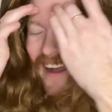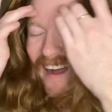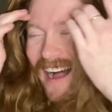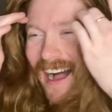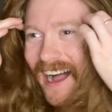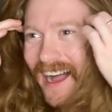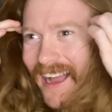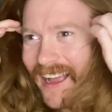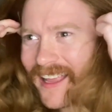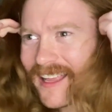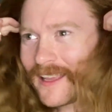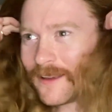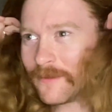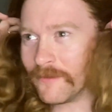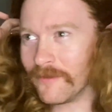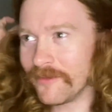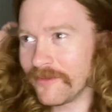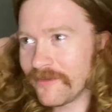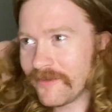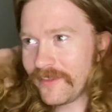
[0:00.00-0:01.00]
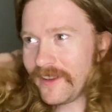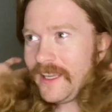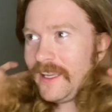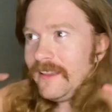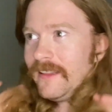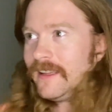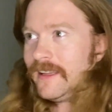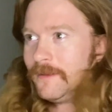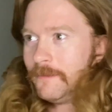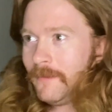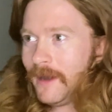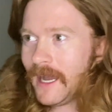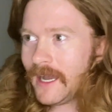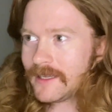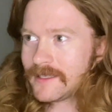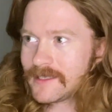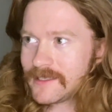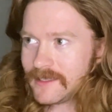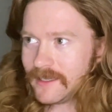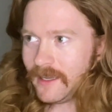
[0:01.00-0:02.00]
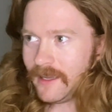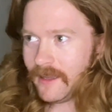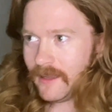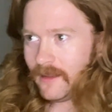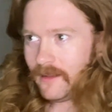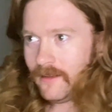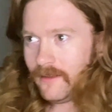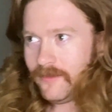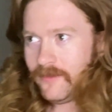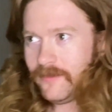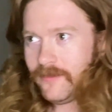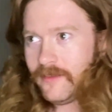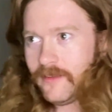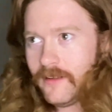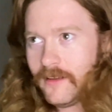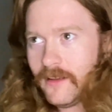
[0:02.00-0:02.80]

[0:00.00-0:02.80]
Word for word: I am feeling myself.